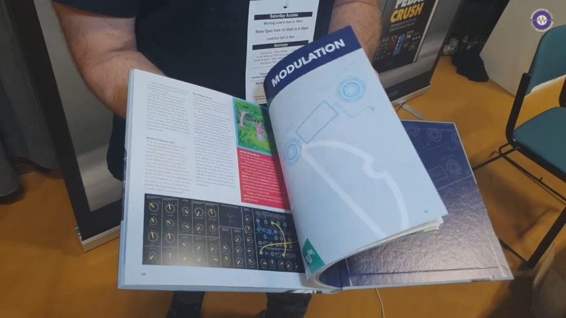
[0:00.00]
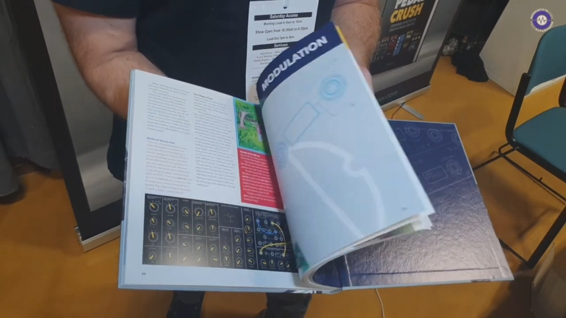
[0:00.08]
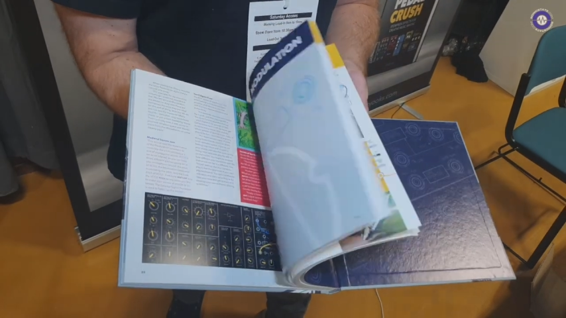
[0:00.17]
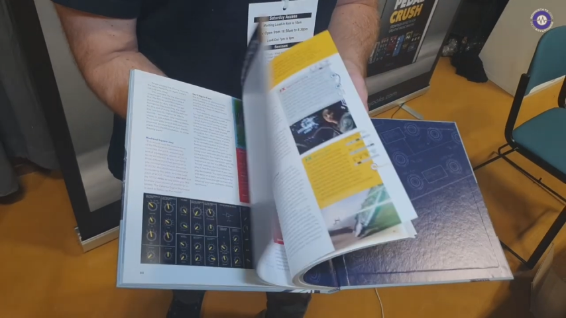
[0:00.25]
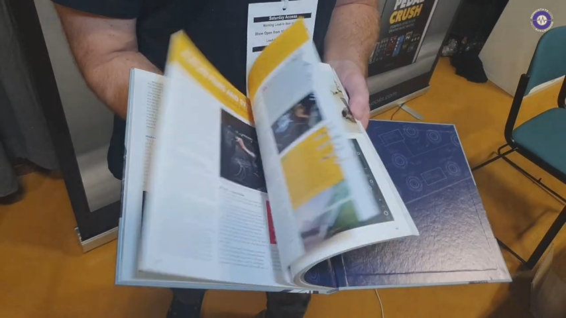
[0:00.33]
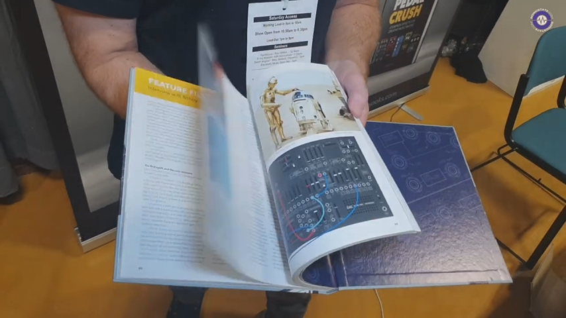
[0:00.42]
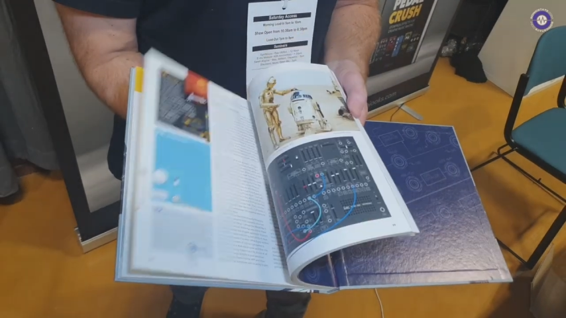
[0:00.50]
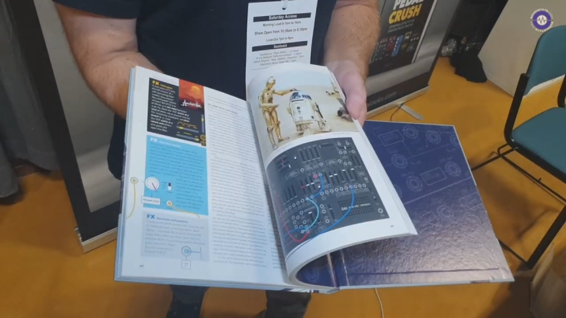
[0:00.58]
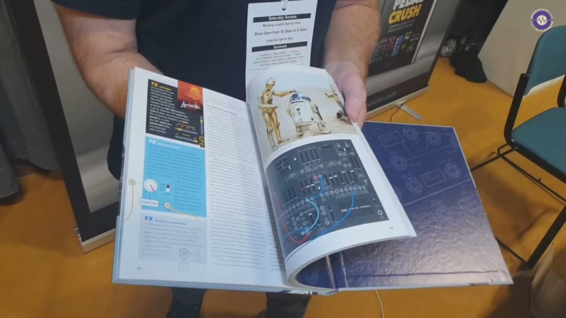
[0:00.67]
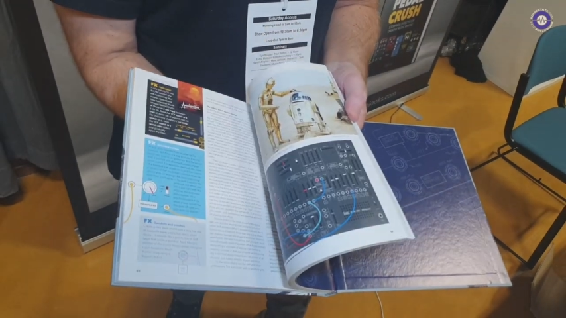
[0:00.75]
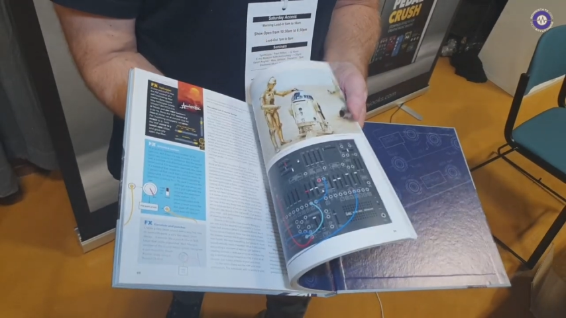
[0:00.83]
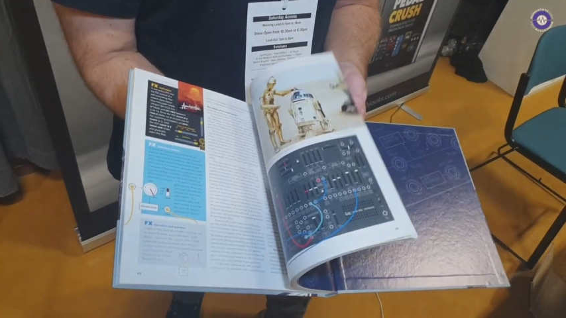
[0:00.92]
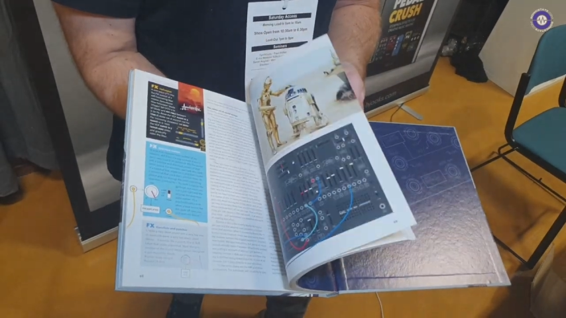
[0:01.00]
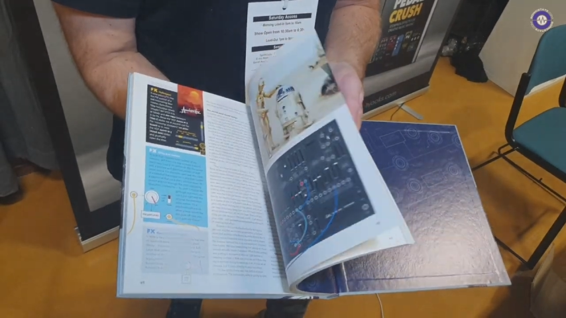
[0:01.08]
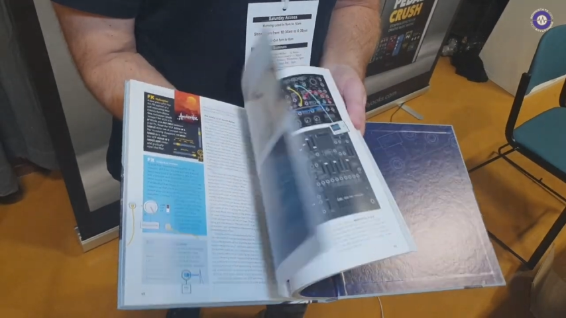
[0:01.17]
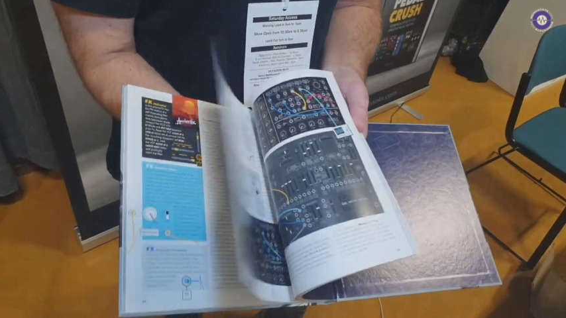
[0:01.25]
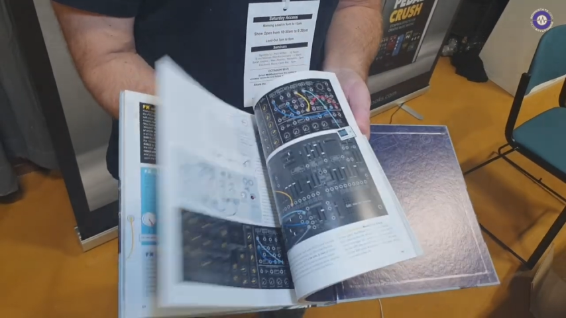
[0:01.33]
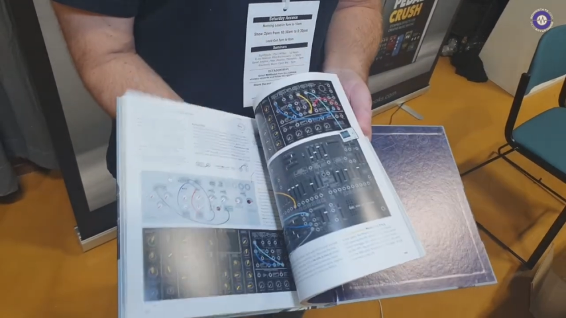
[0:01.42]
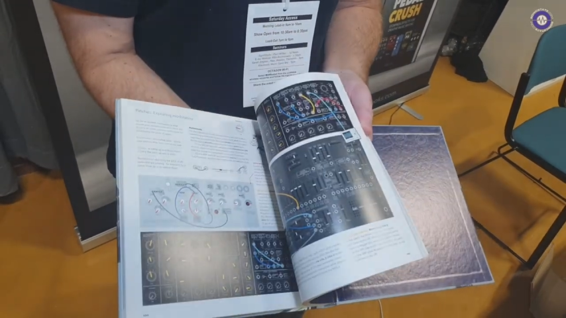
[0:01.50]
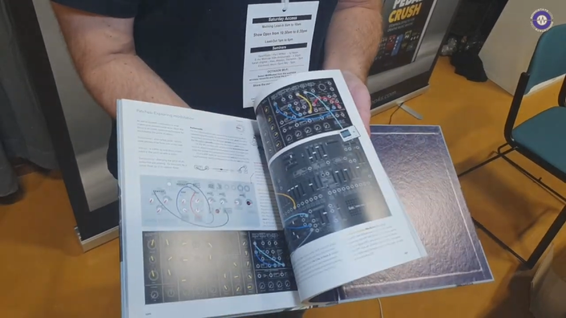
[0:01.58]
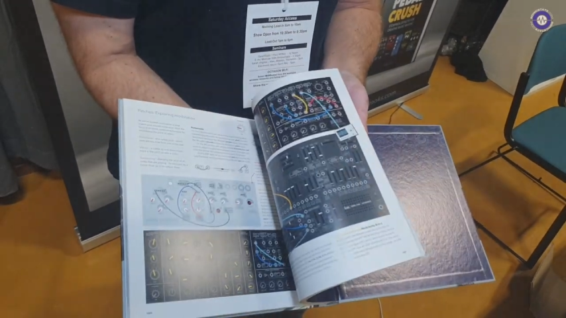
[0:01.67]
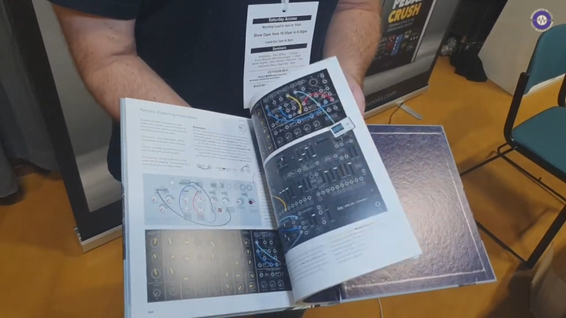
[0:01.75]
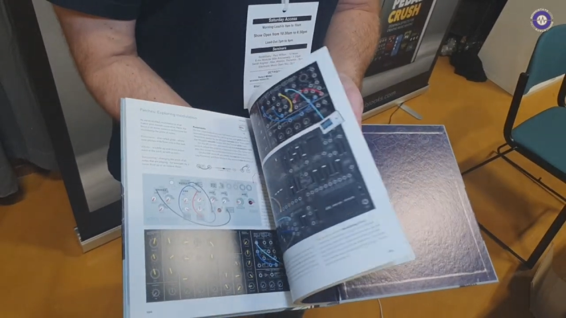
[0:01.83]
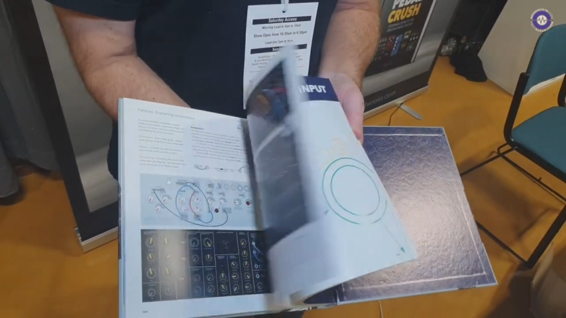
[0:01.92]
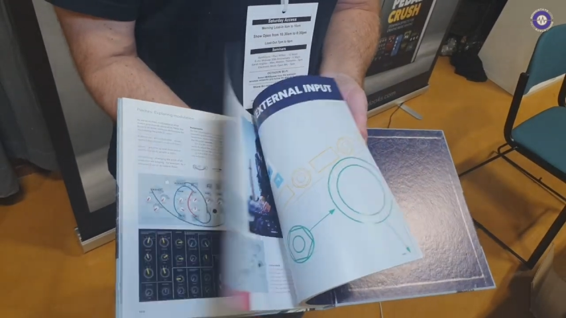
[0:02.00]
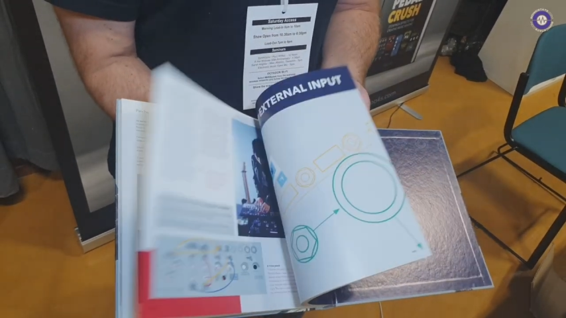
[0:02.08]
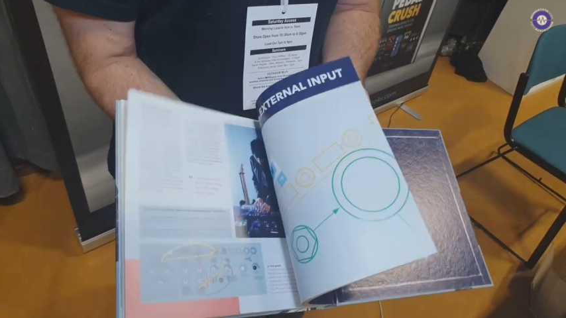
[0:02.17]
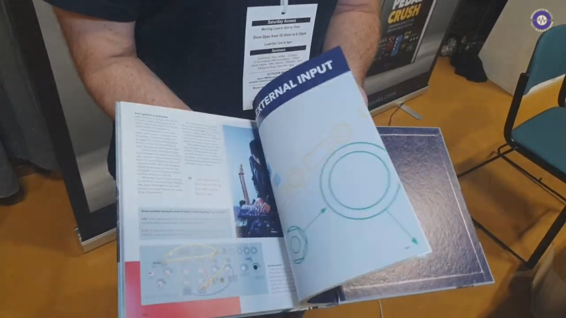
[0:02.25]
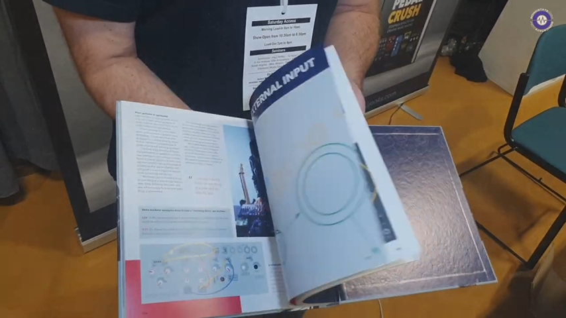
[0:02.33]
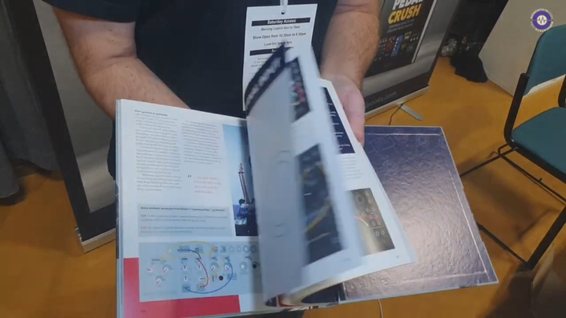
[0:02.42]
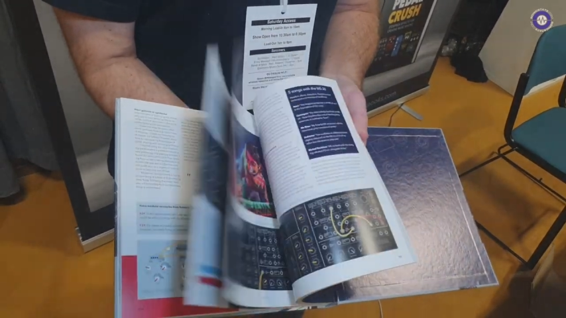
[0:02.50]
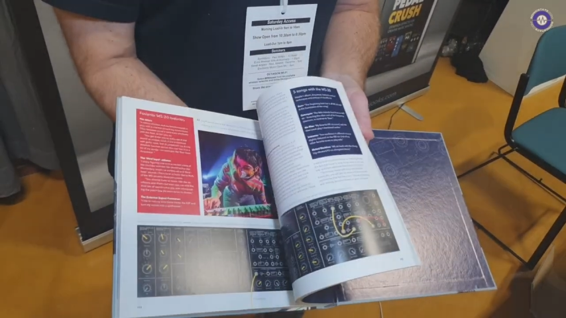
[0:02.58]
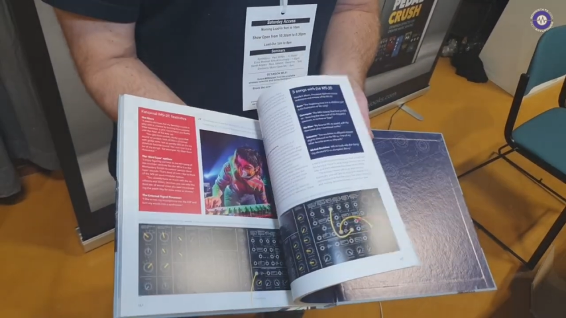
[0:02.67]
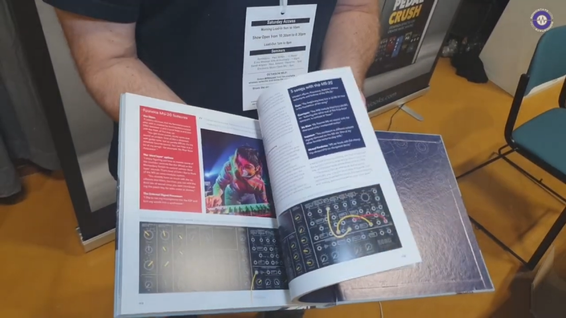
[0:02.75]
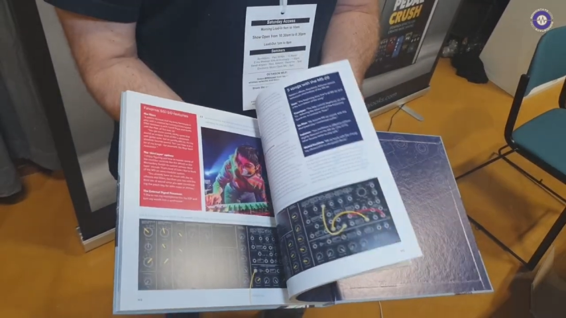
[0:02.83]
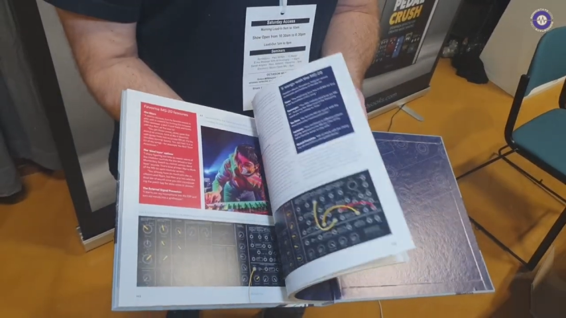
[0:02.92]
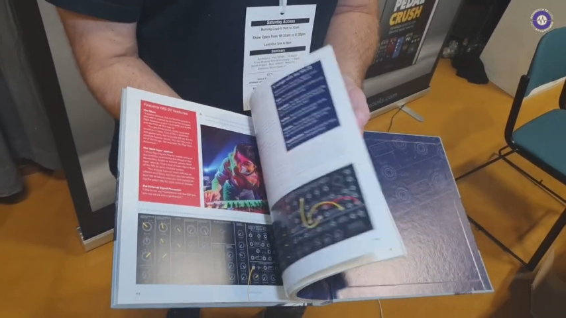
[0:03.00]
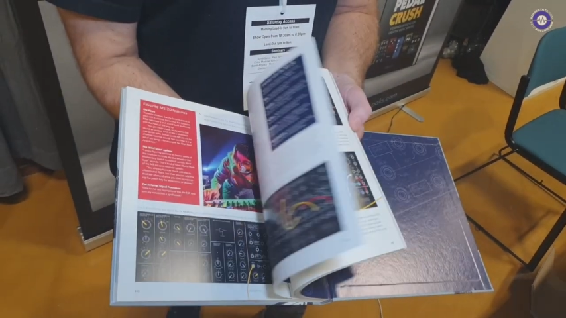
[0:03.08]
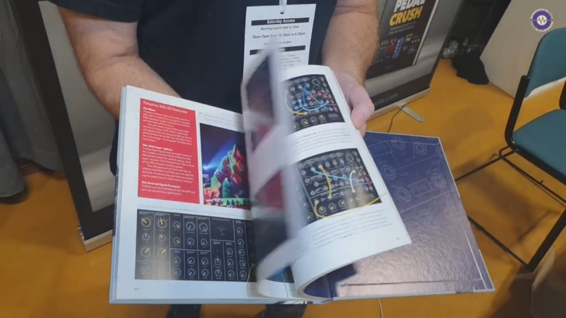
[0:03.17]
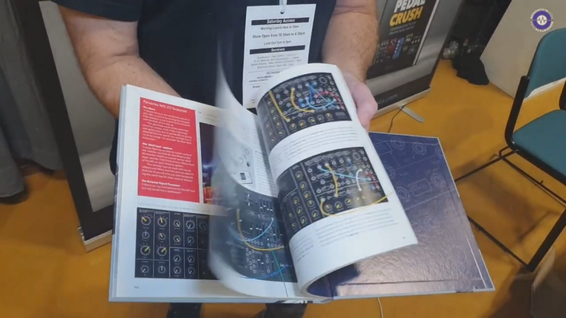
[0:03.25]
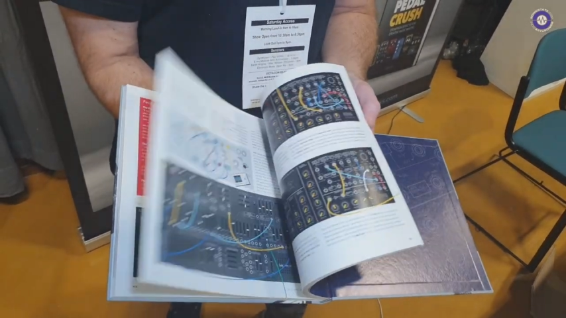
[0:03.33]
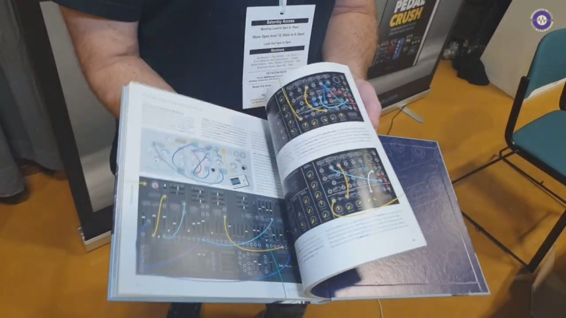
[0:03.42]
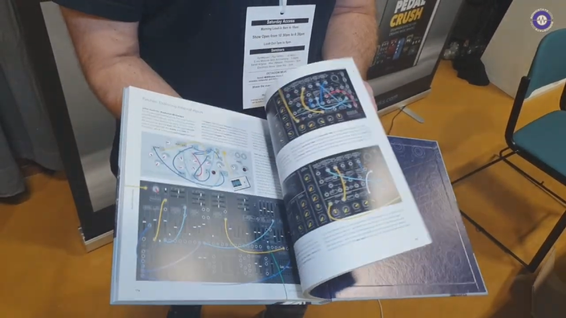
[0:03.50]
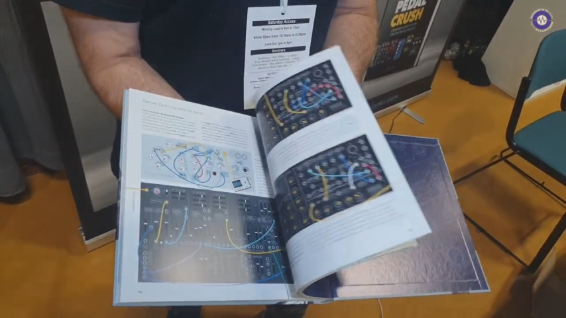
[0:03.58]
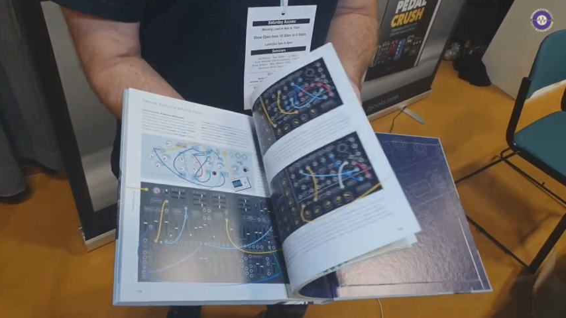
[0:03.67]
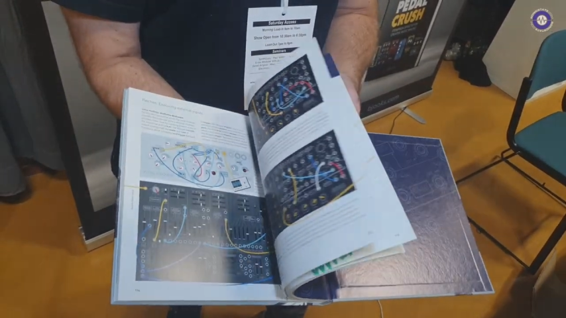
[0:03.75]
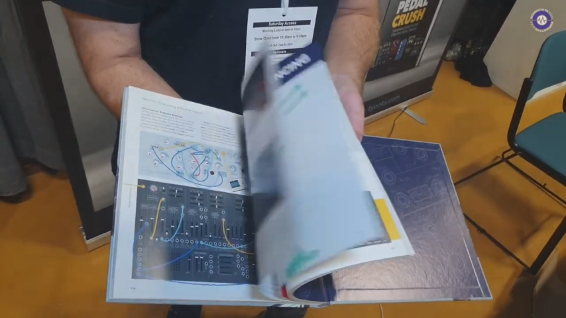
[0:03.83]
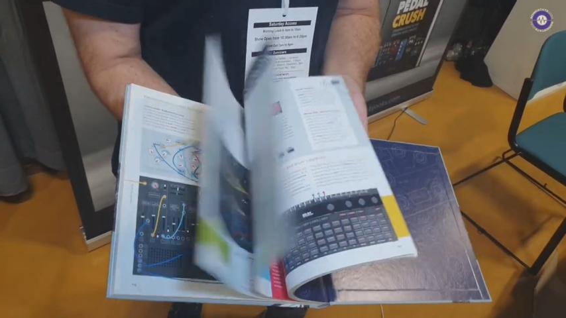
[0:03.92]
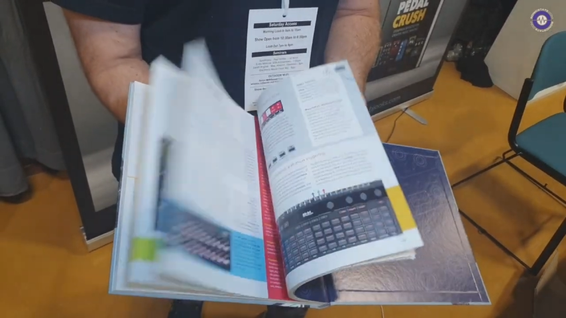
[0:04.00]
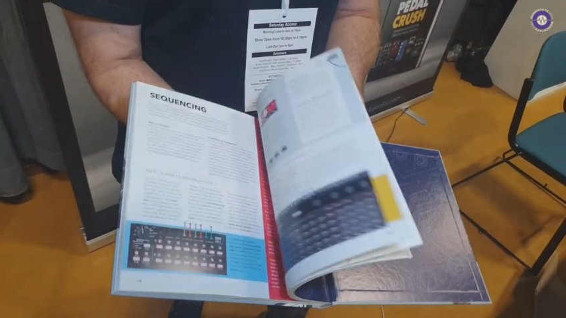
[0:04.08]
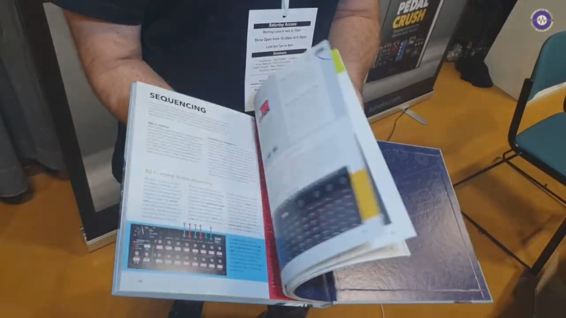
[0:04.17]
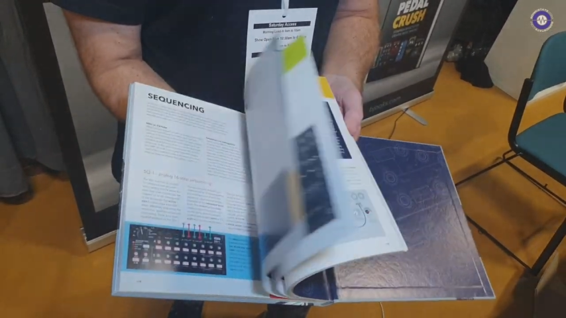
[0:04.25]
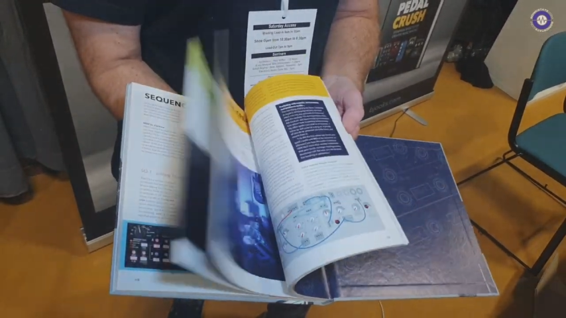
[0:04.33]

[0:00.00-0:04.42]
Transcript: (no speaker visible)